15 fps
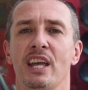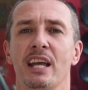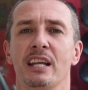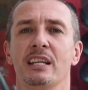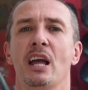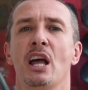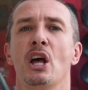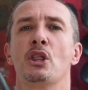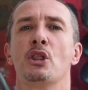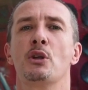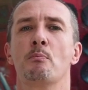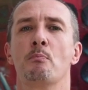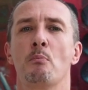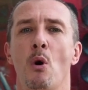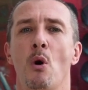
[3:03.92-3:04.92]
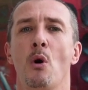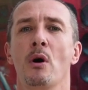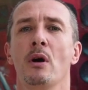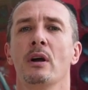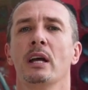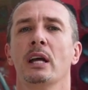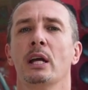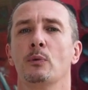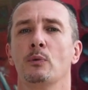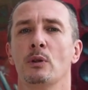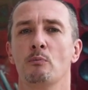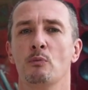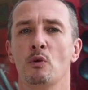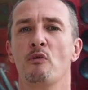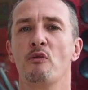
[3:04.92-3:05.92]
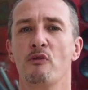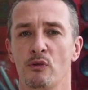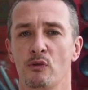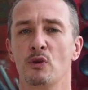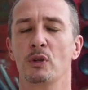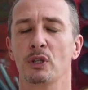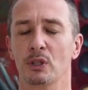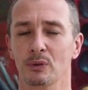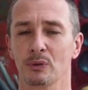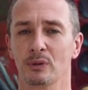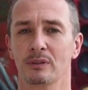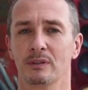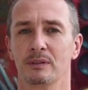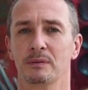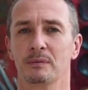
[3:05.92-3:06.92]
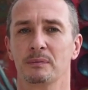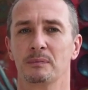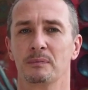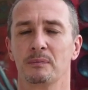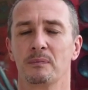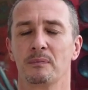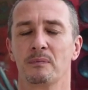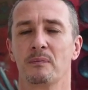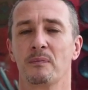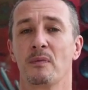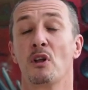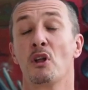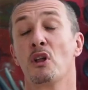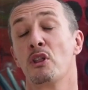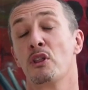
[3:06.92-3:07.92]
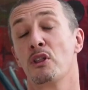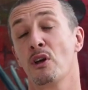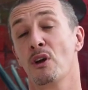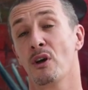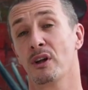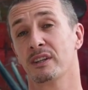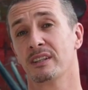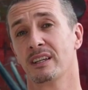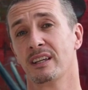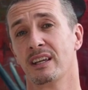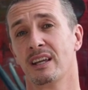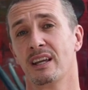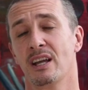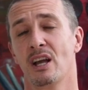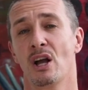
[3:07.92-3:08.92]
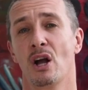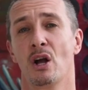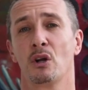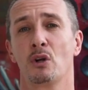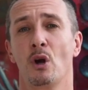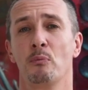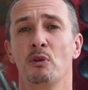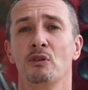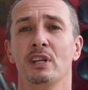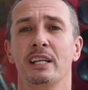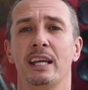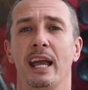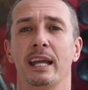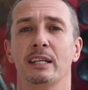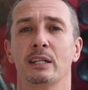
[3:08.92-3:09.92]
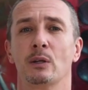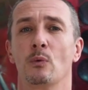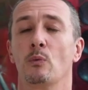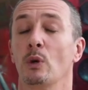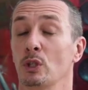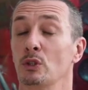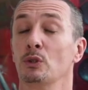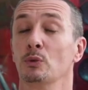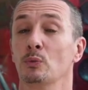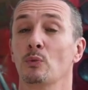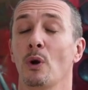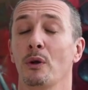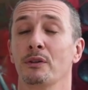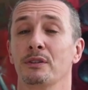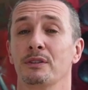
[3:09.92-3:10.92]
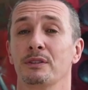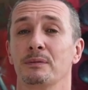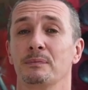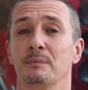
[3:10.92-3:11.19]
that, the more it will move through you. Third, communicating what you want.